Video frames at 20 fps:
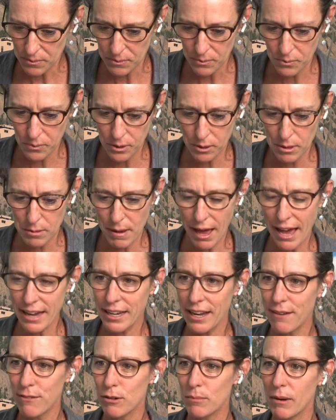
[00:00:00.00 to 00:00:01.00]
We'll be back,
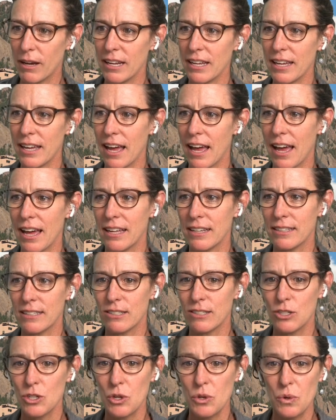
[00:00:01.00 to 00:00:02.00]
everybody, at
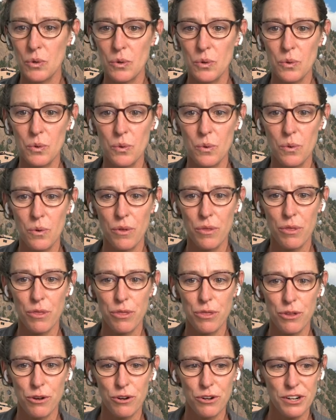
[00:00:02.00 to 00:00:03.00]
two
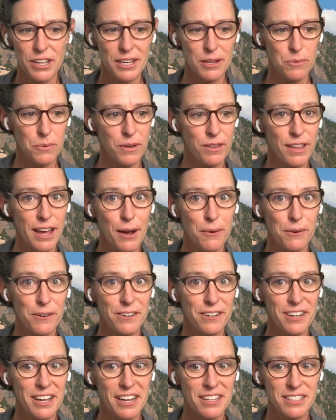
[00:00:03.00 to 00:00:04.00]
thirty with our
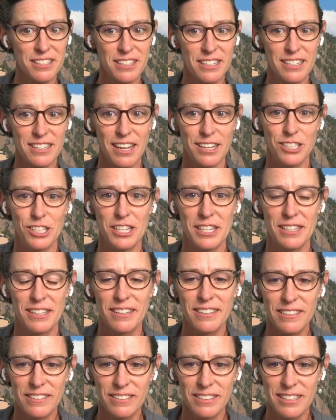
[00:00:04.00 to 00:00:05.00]
next session.
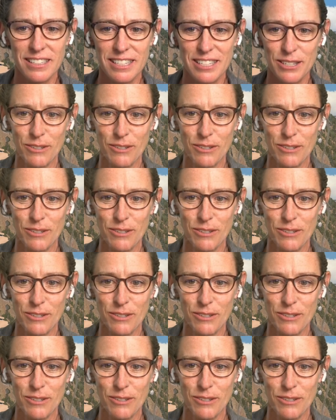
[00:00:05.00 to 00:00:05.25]
See